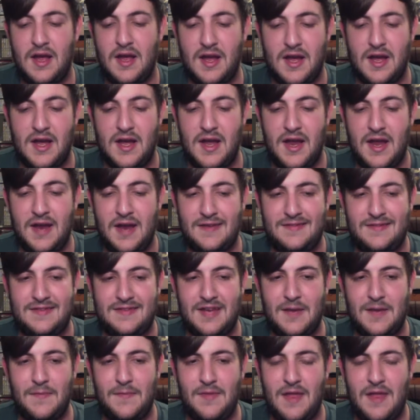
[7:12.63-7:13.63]
uh, it
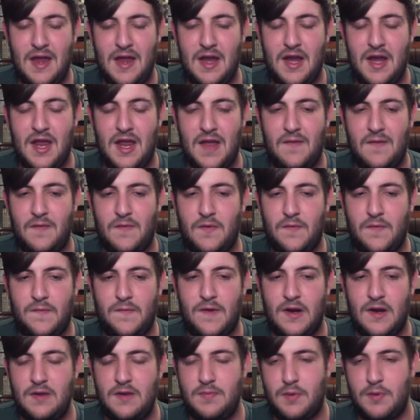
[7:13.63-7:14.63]
seemed that if you fought